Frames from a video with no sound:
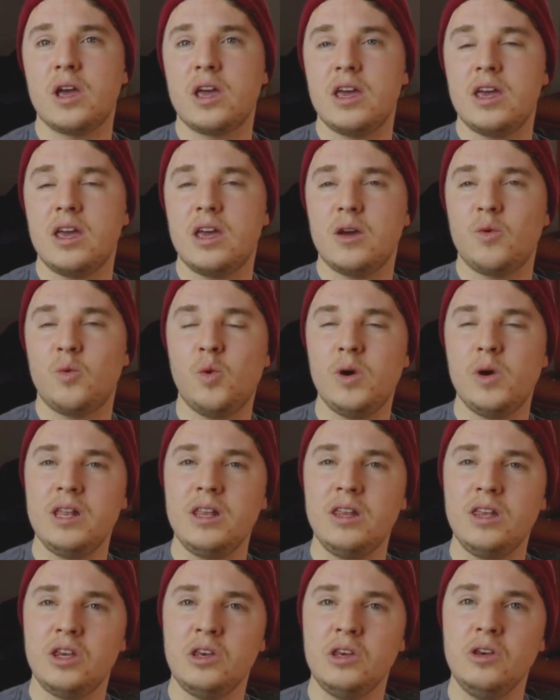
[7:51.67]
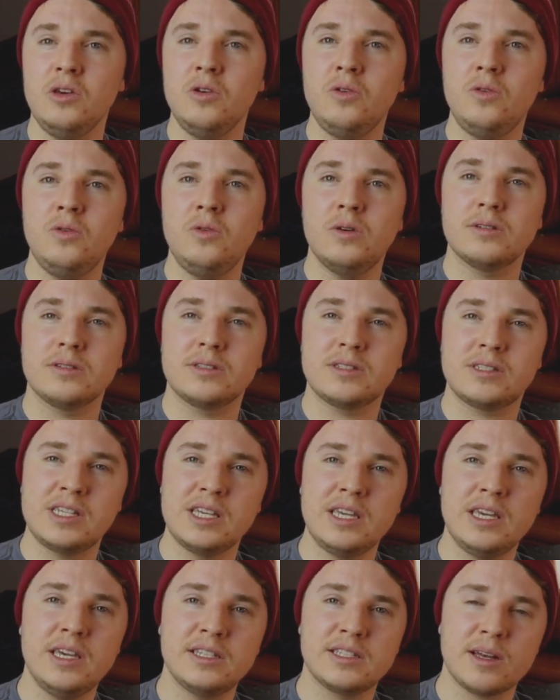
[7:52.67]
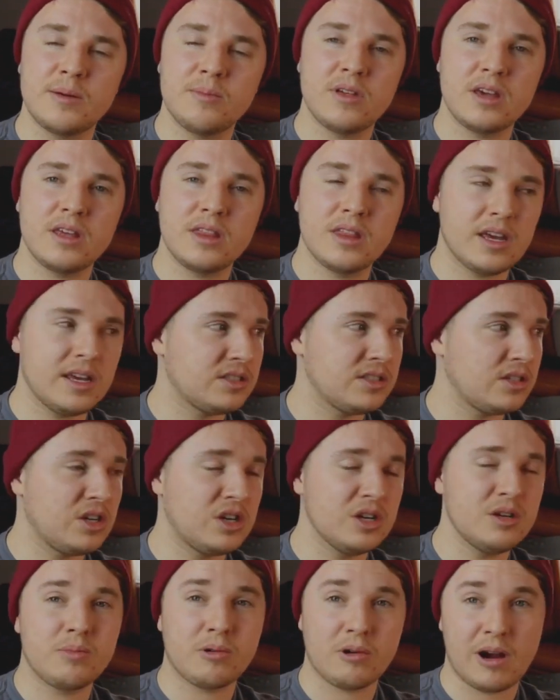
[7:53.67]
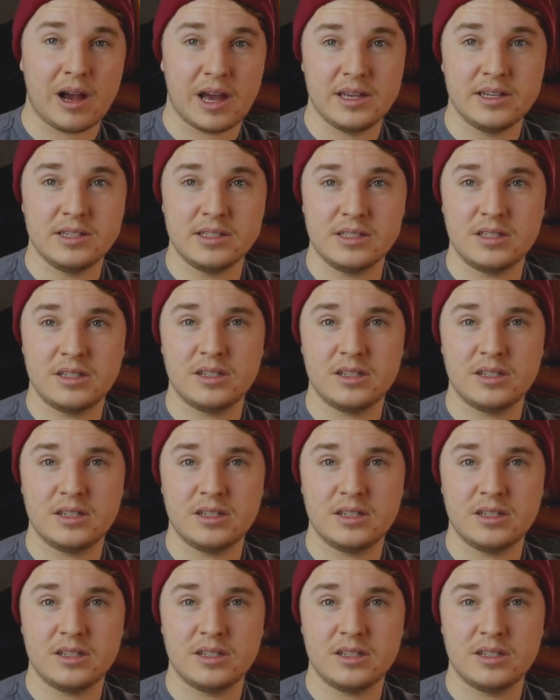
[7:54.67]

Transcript: When you see something that is a good price,